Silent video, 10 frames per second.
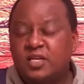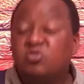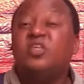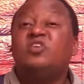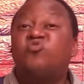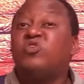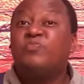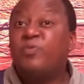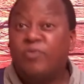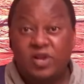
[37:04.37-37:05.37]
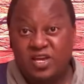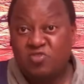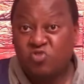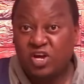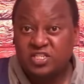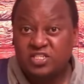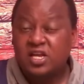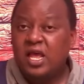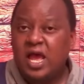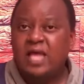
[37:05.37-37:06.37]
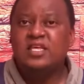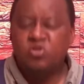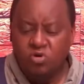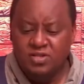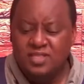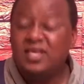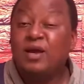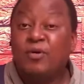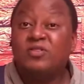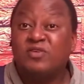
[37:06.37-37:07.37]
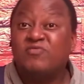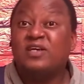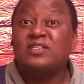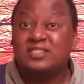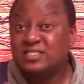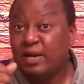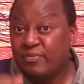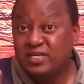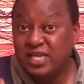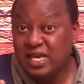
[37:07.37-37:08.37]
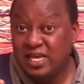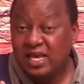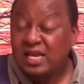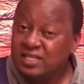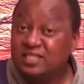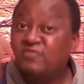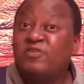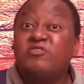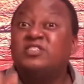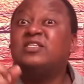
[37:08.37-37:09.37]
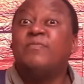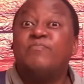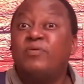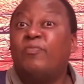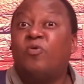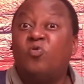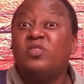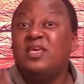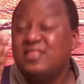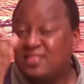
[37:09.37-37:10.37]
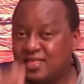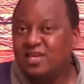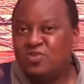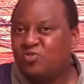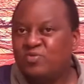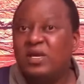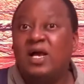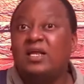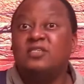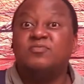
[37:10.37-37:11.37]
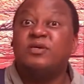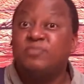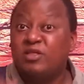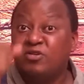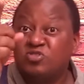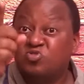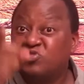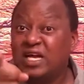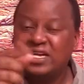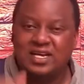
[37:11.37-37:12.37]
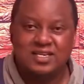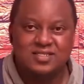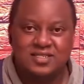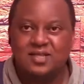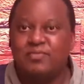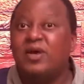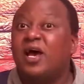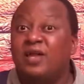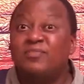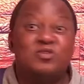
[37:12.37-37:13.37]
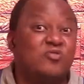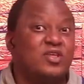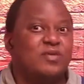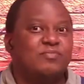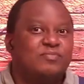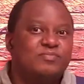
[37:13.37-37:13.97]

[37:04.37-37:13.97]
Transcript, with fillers: So they treat people like trash. And they don't think about the fact that someday these very same people who they think should be allies might be the ones to turn against them and betray them.